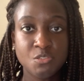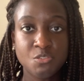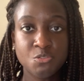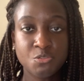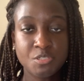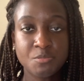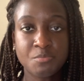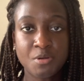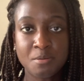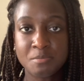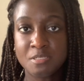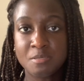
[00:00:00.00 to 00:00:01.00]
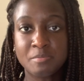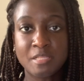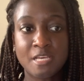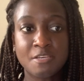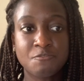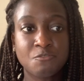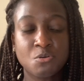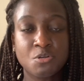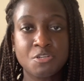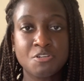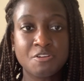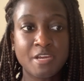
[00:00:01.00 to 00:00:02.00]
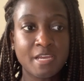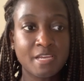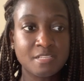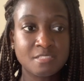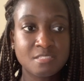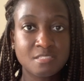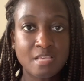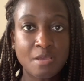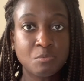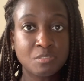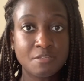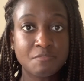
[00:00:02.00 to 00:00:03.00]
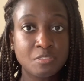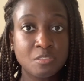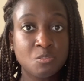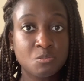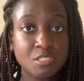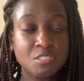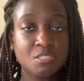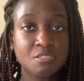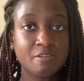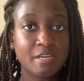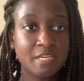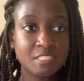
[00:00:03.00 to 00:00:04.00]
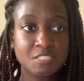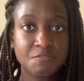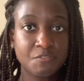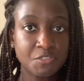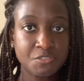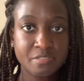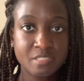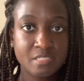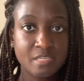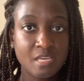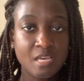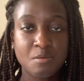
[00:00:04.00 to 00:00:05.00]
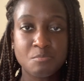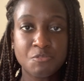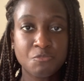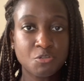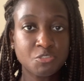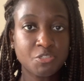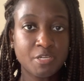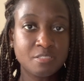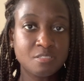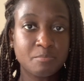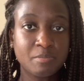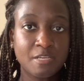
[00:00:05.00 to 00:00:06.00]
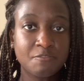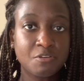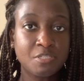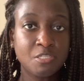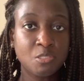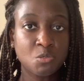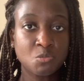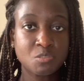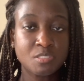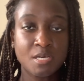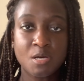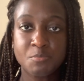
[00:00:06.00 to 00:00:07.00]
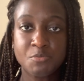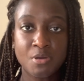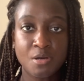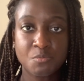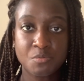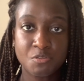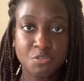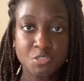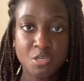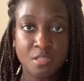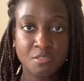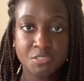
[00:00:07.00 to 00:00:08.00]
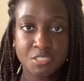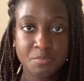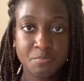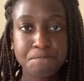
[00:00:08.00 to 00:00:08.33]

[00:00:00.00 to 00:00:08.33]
You can probably apply for grants. I would definitely look into grants first before trying to apply for any loans to help you out with your scholarship.